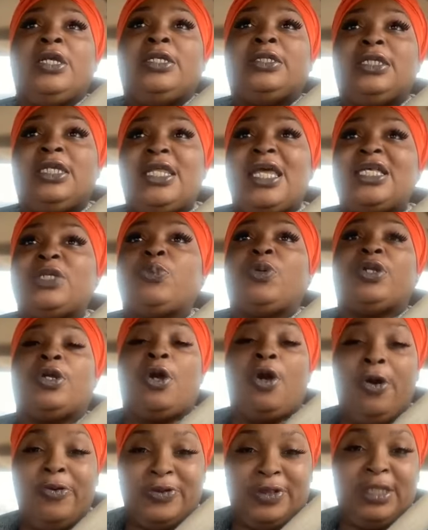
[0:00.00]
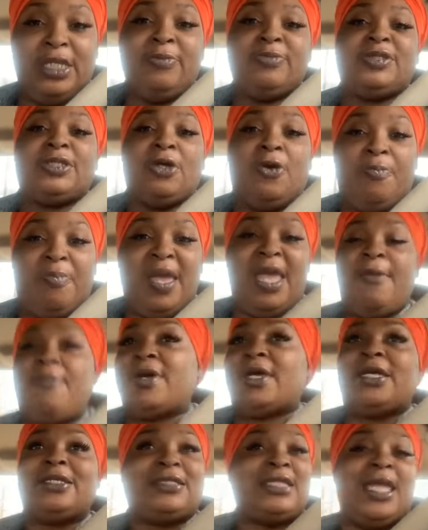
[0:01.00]
See, that's what hurts them so bad,
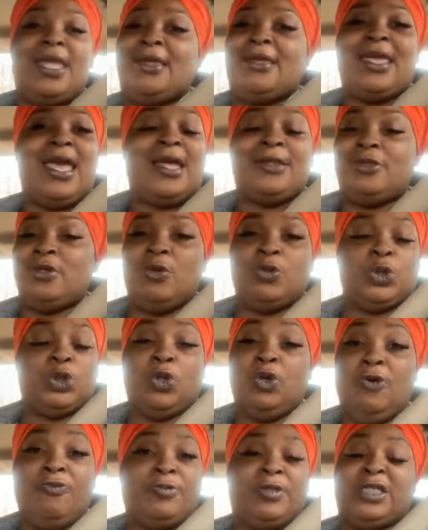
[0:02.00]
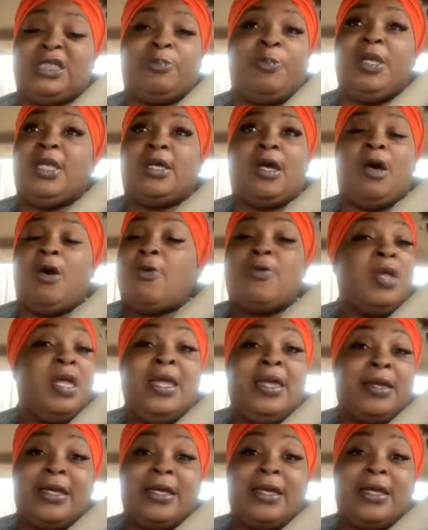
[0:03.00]
because they ain't got no truth to speak on,